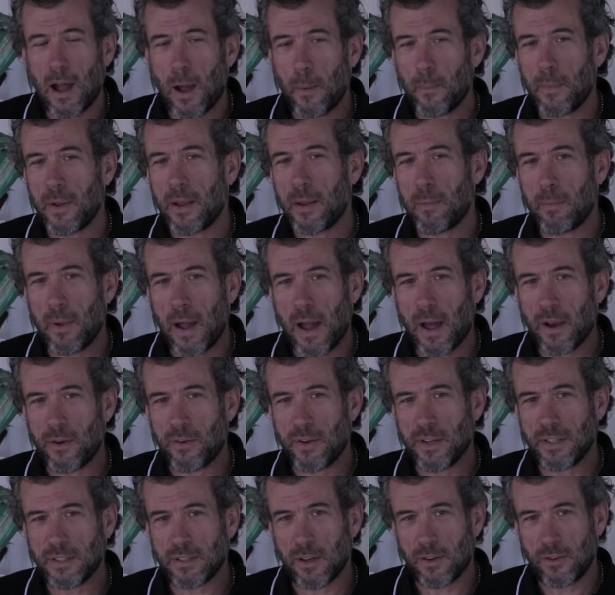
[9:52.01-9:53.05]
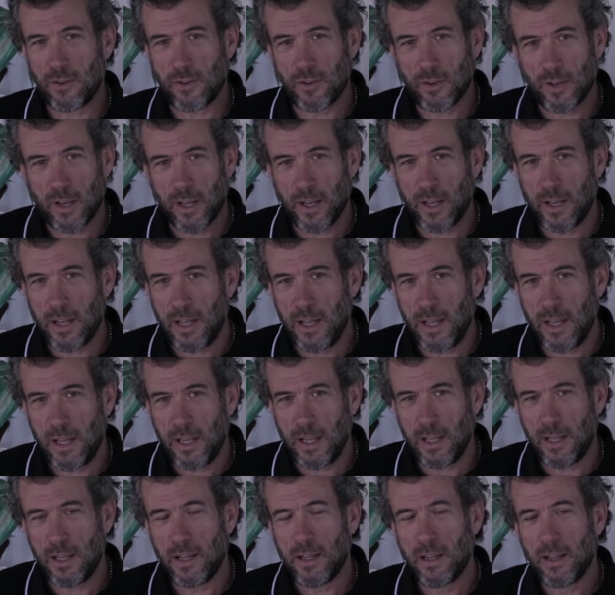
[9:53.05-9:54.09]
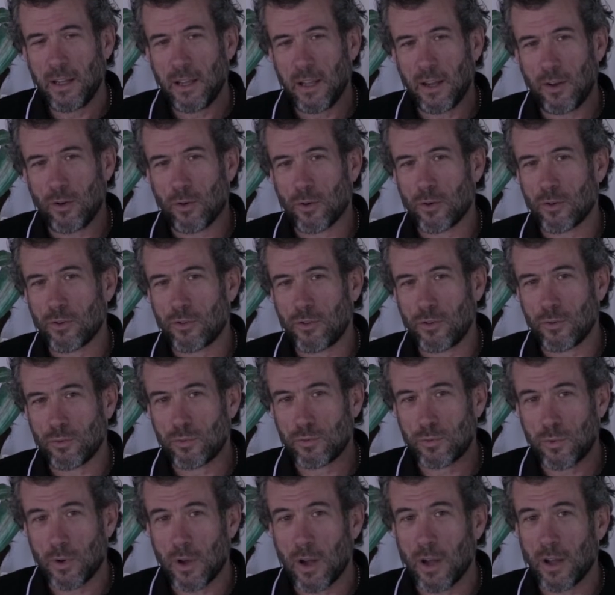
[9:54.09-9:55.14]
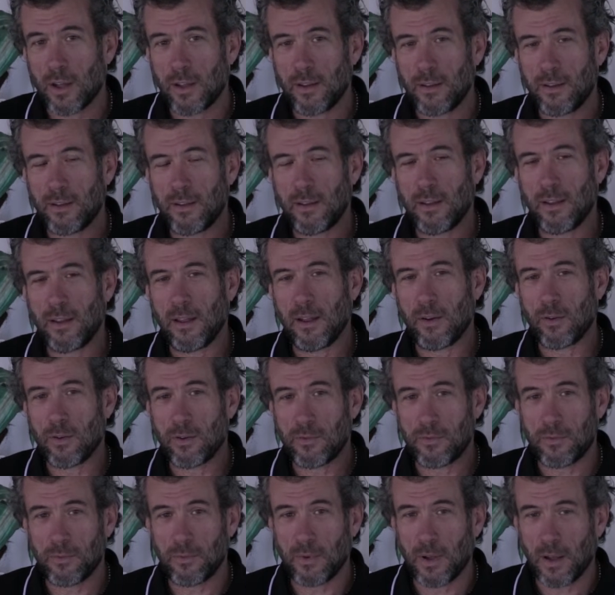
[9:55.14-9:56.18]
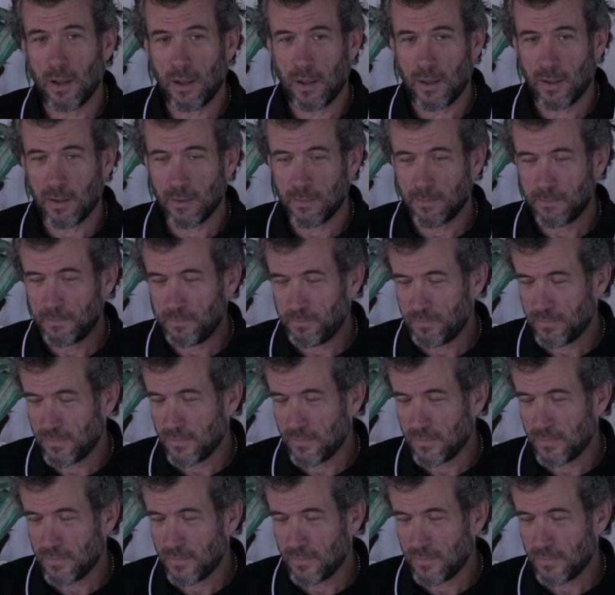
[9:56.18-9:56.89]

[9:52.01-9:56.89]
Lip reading: how many batteries are you going to need in order to run an